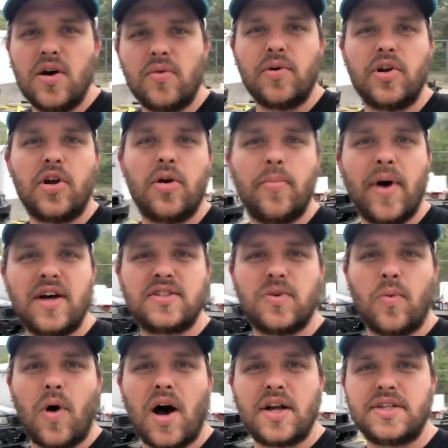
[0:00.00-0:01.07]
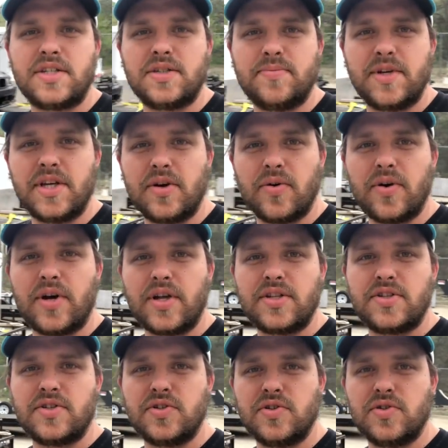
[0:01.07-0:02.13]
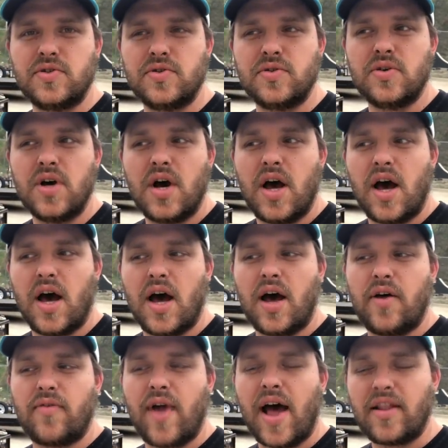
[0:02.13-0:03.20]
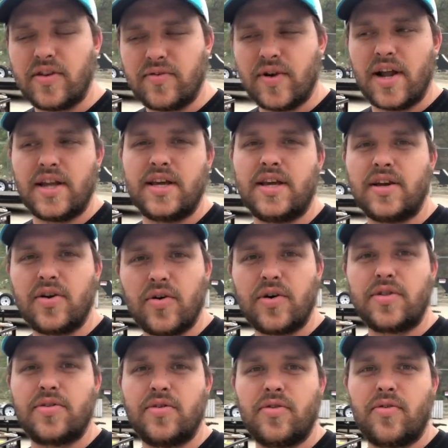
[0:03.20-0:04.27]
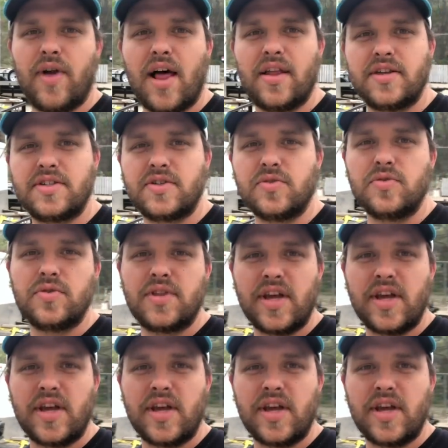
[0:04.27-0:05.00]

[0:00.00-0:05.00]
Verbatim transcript: What you're about to watch is me going to uh, Rally Ready and going through the rally school.